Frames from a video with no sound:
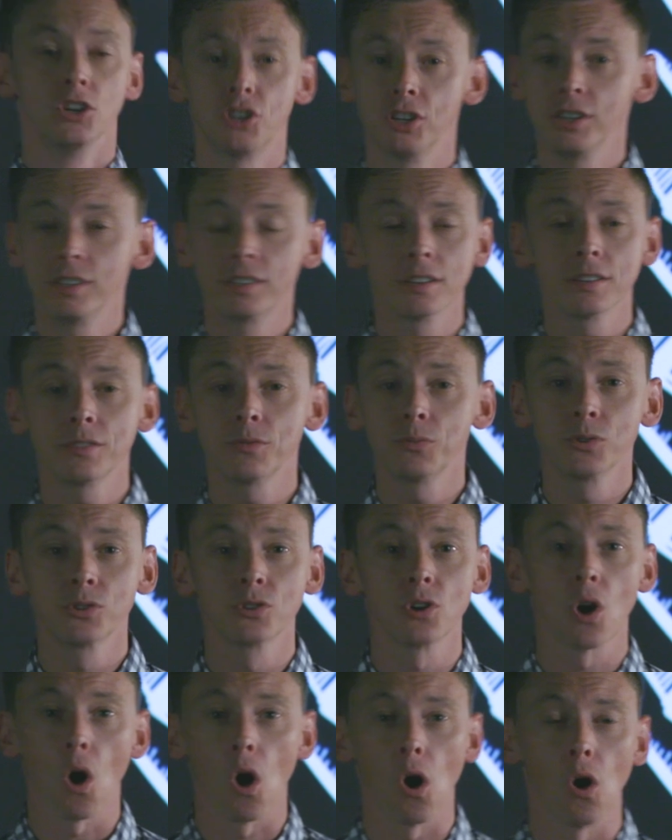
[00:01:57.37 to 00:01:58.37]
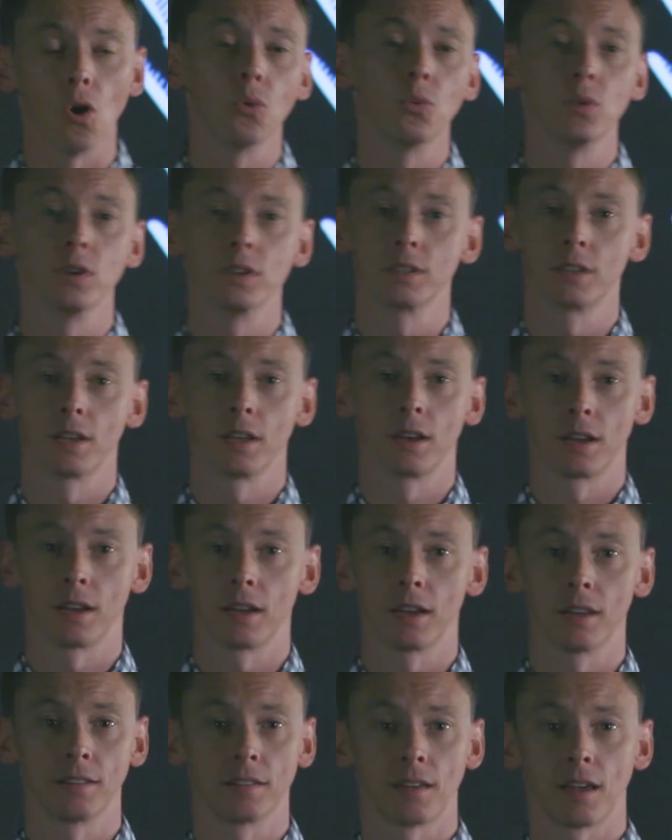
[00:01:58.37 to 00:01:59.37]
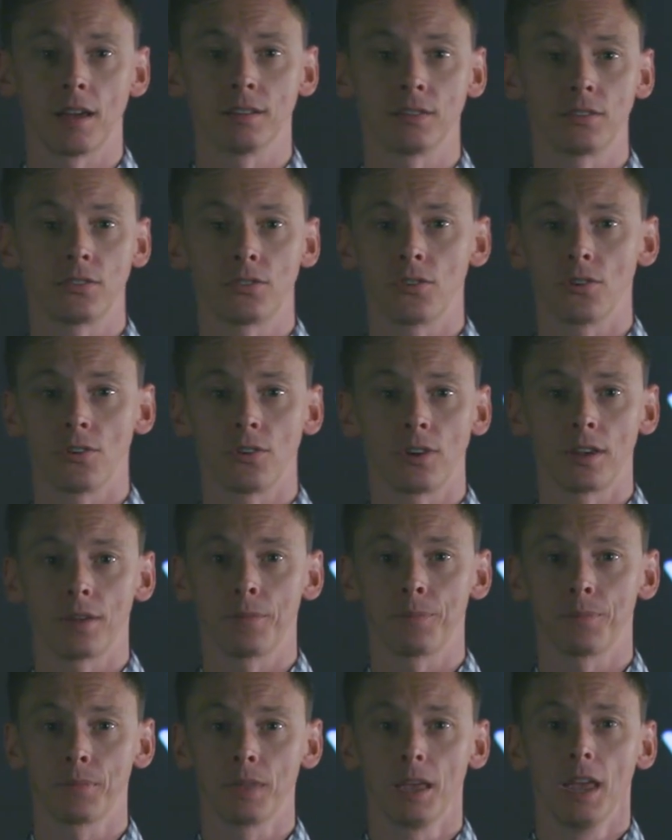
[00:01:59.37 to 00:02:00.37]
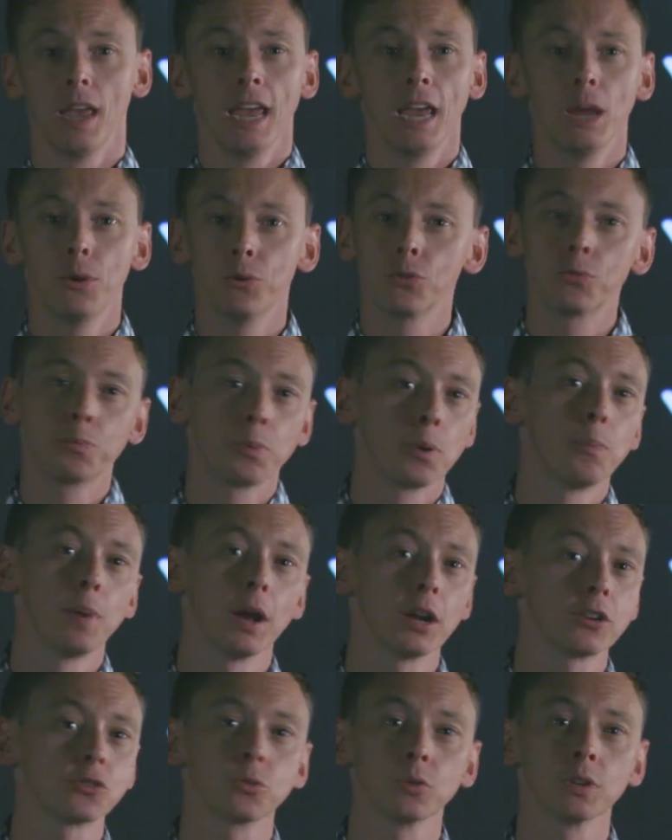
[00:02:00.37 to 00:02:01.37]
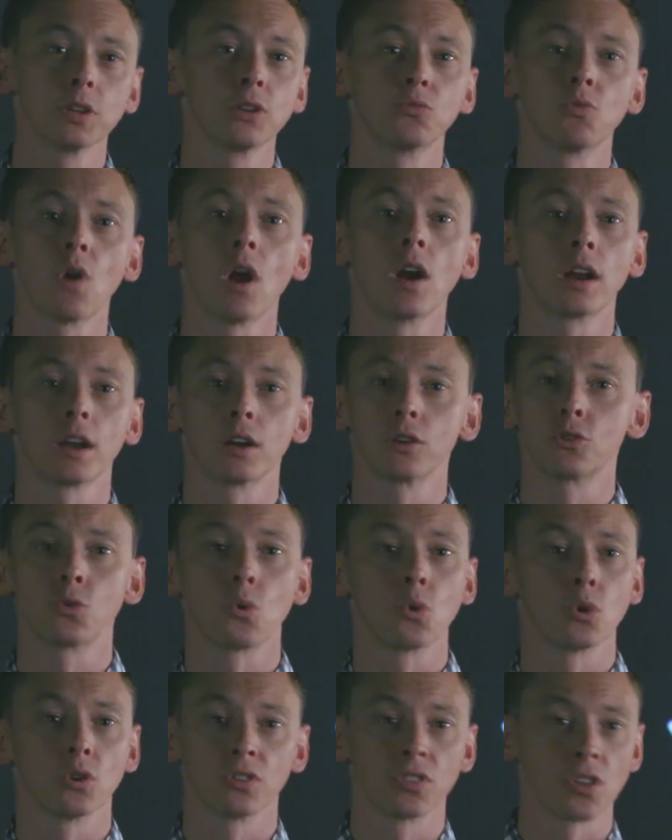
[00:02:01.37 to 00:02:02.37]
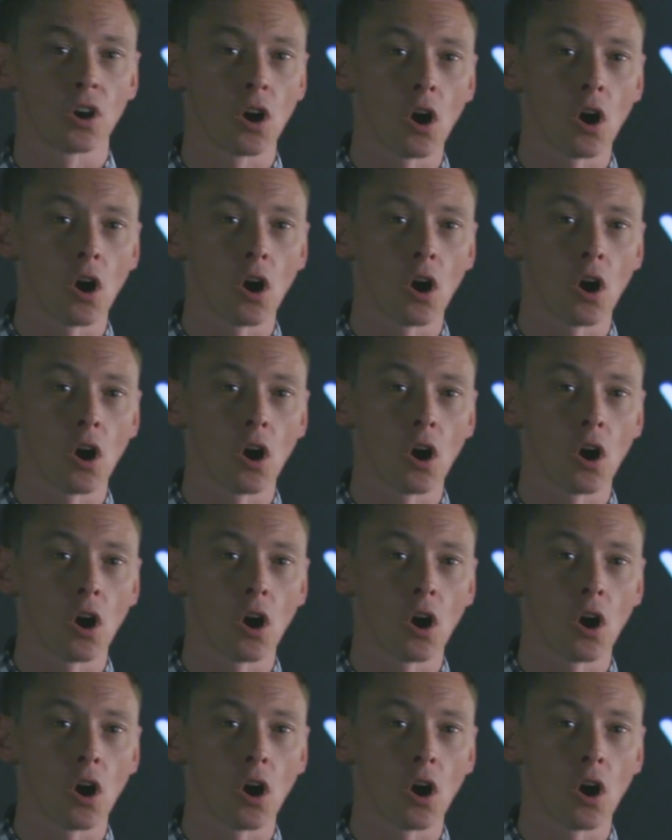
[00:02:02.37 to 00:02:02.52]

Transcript: Jesus was always getting his hands dirty. He was perpetually running toward the